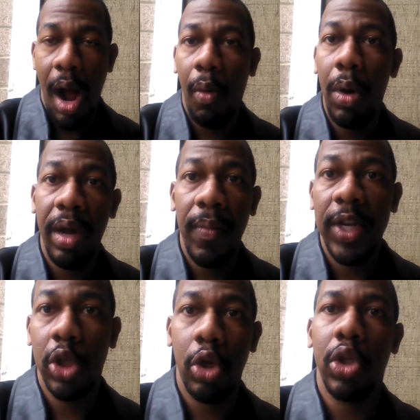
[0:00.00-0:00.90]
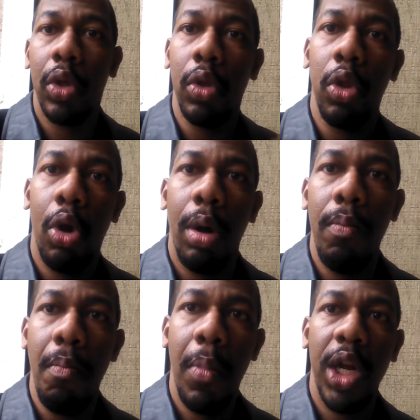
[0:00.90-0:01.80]
I want to make sure to
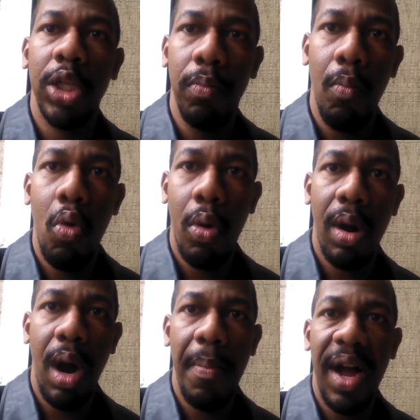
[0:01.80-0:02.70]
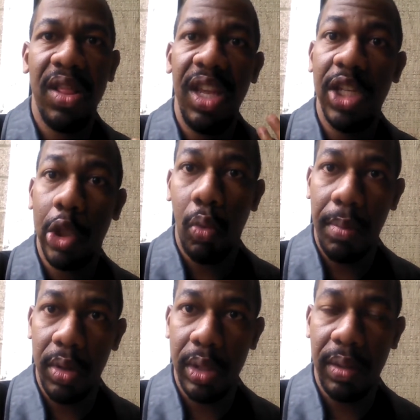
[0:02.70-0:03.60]
learn much more about these
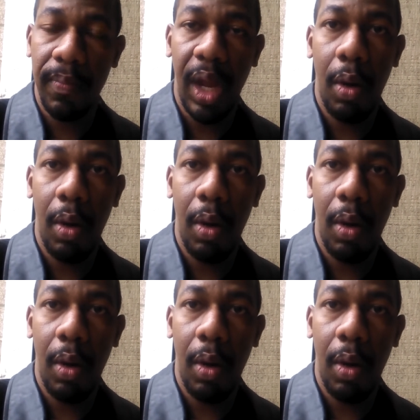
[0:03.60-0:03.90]
swimmers.